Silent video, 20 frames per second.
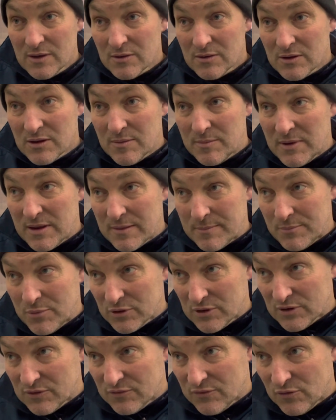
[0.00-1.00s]
committing
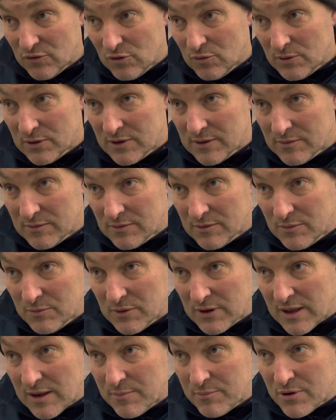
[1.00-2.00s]
bodies forward and we
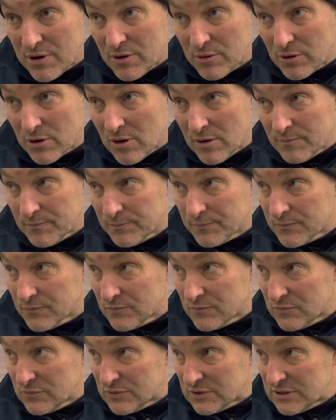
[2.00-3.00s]
get broke on,
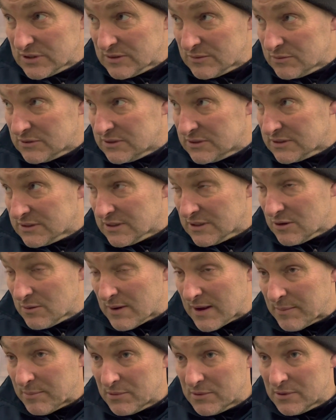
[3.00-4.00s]
which is going to
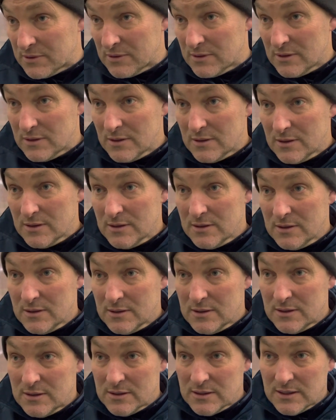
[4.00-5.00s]
happen,
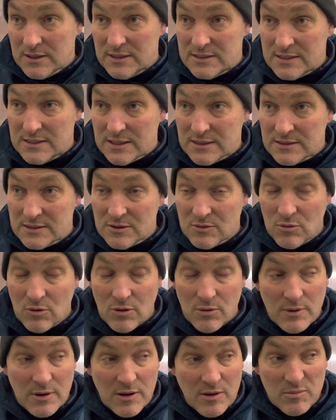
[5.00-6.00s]
and the kid takes it quite
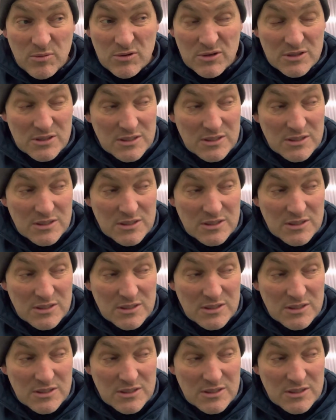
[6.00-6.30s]
well, but